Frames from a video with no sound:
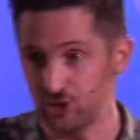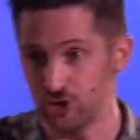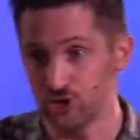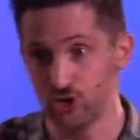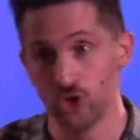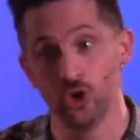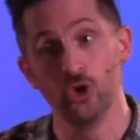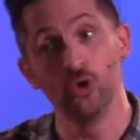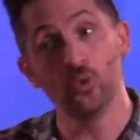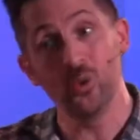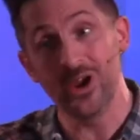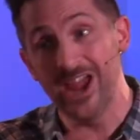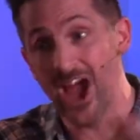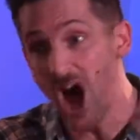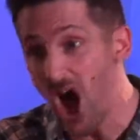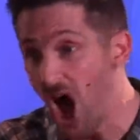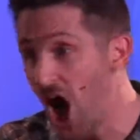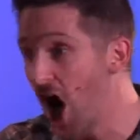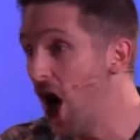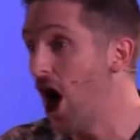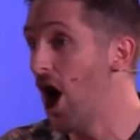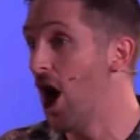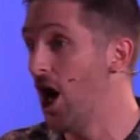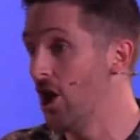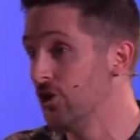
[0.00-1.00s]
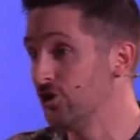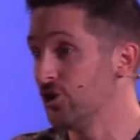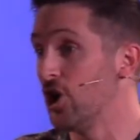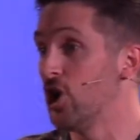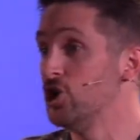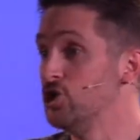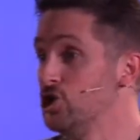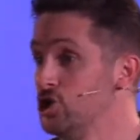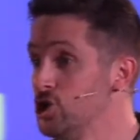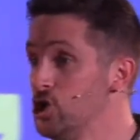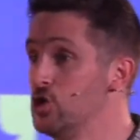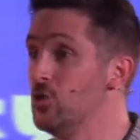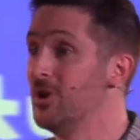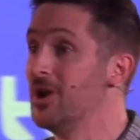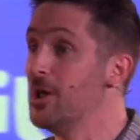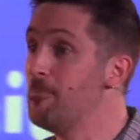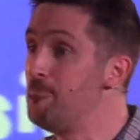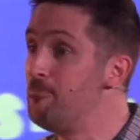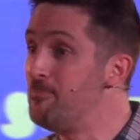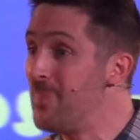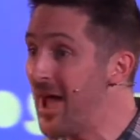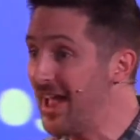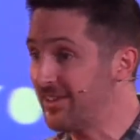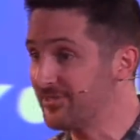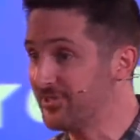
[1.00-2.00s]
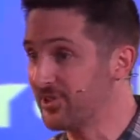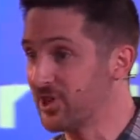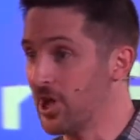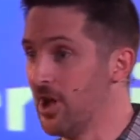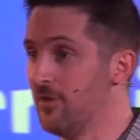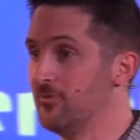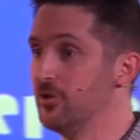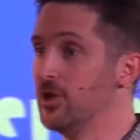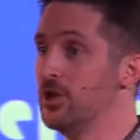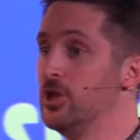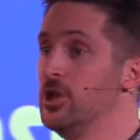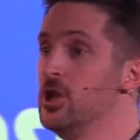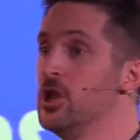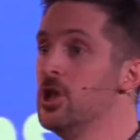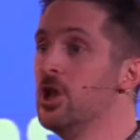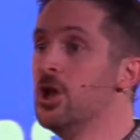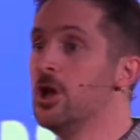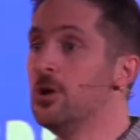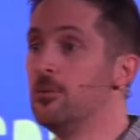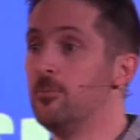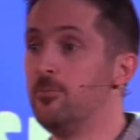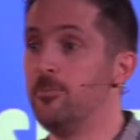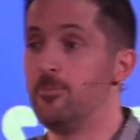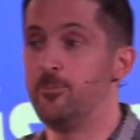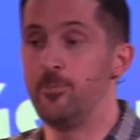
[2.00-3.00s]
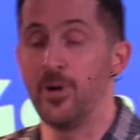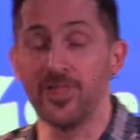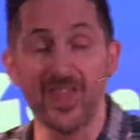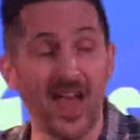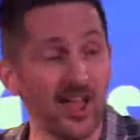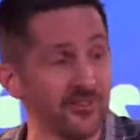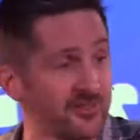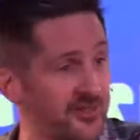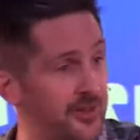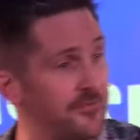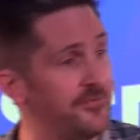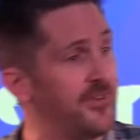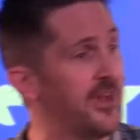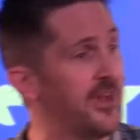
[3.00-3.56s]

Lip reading: it's true, we are under a new and a better covenant. But that's